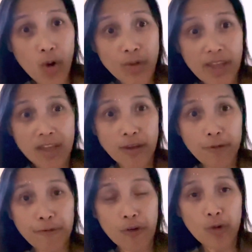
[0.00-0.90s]
thank you
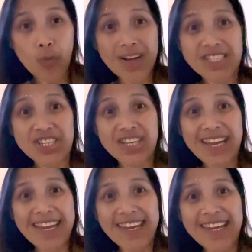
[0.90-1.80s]
for
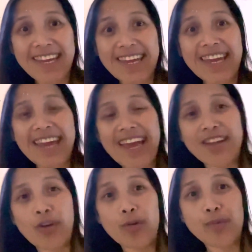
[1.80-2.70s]
watching and
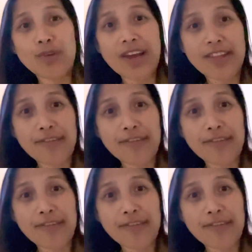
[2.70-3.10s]
hope you like the